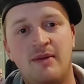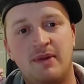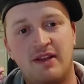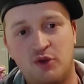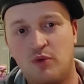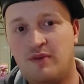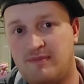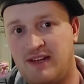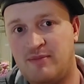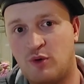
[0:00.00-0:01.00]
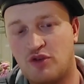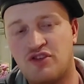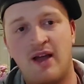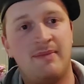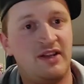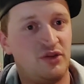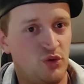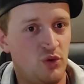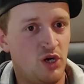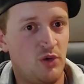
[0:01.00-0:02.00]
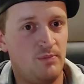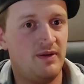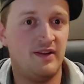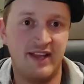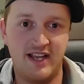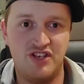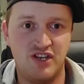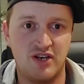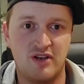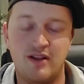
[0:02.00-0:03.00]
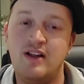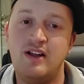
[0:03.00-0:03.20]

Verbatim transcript: but I do need more time and I do hope uh, next year